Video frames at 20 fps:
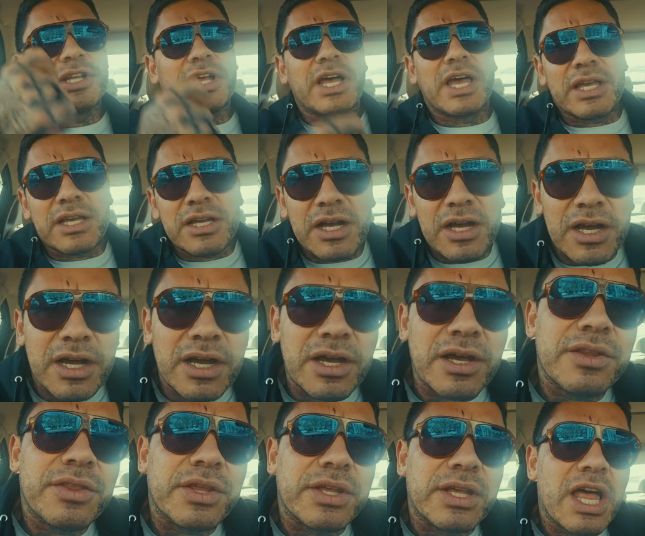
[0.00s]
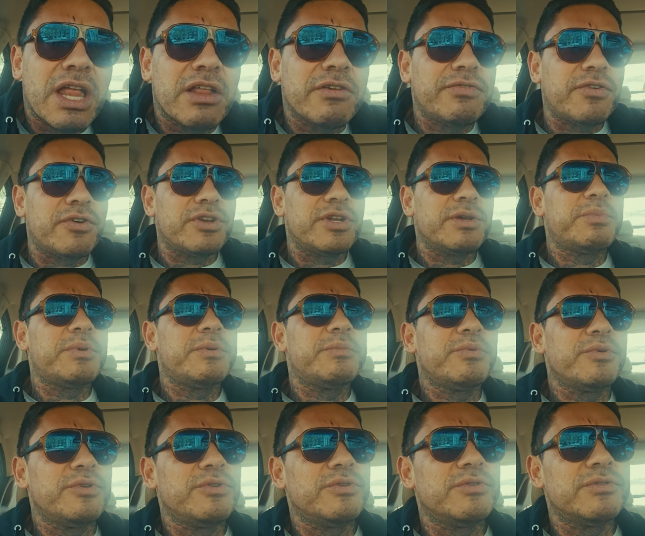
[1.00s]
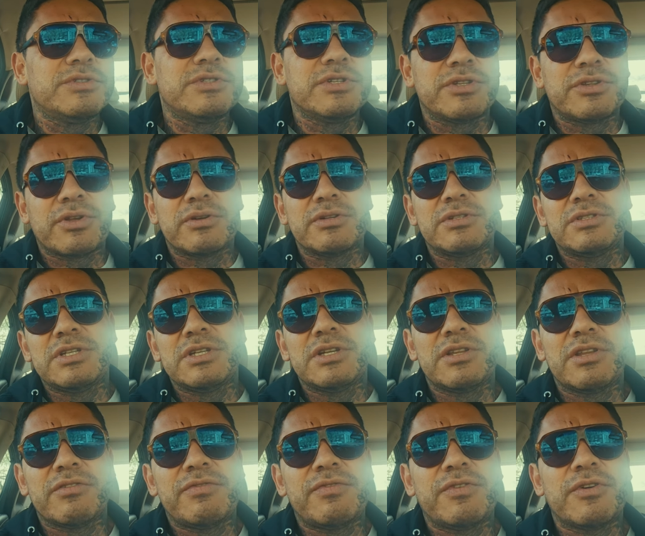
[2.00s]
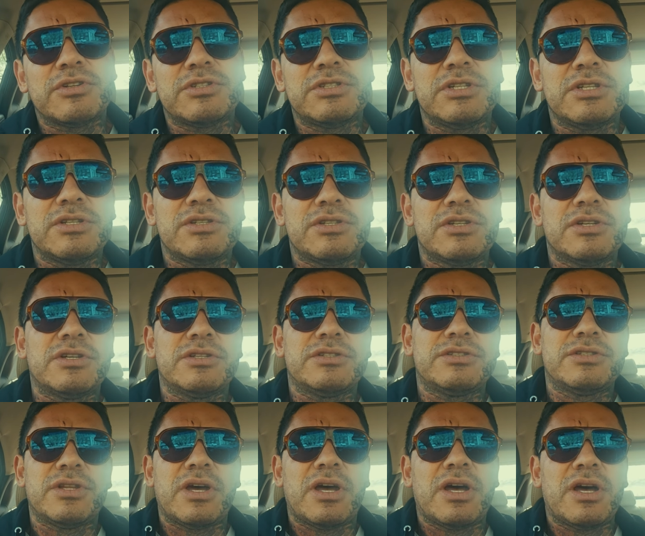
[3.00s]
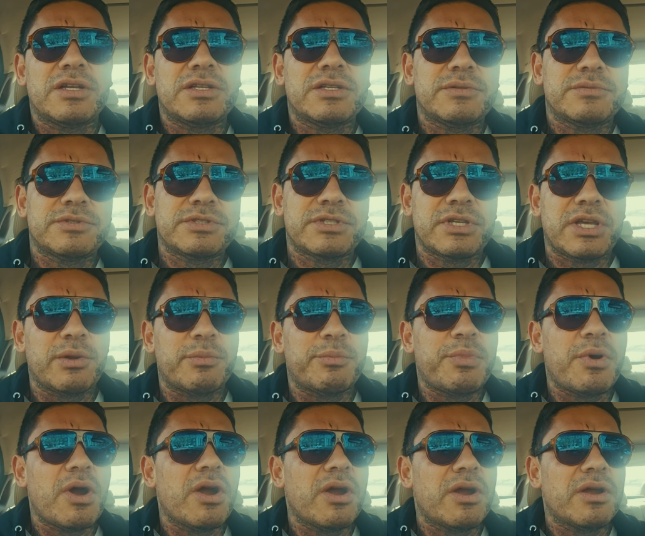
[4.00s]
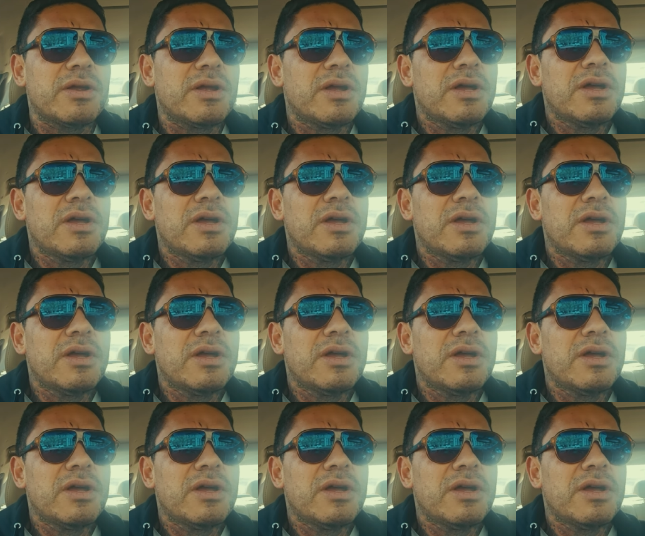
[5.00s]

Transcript: like the California people use the 13 and the 14 to set apart.